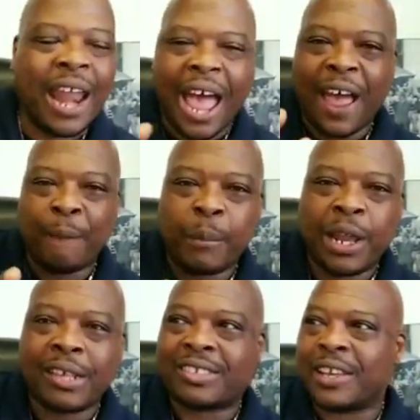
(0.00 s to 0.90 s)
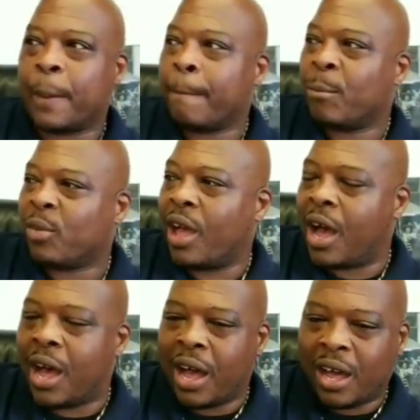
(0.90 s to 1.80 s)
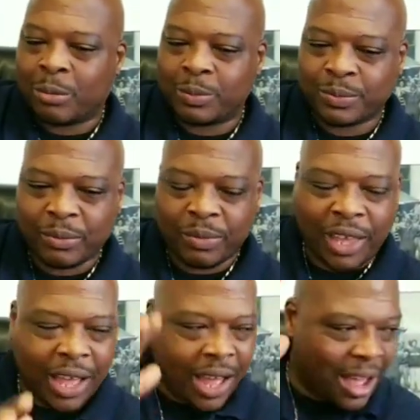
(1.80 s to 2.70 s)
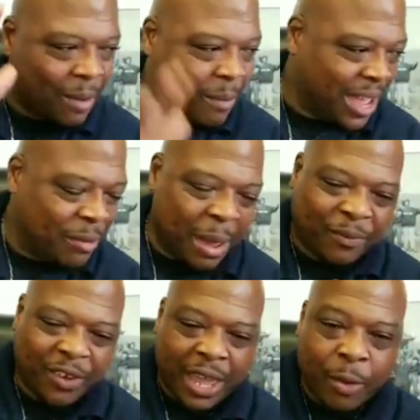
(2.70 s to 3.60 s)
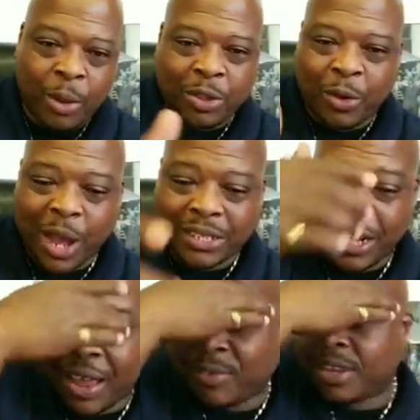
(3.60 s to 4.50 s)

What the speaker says: Now listen, man, you may forget. What was the question left?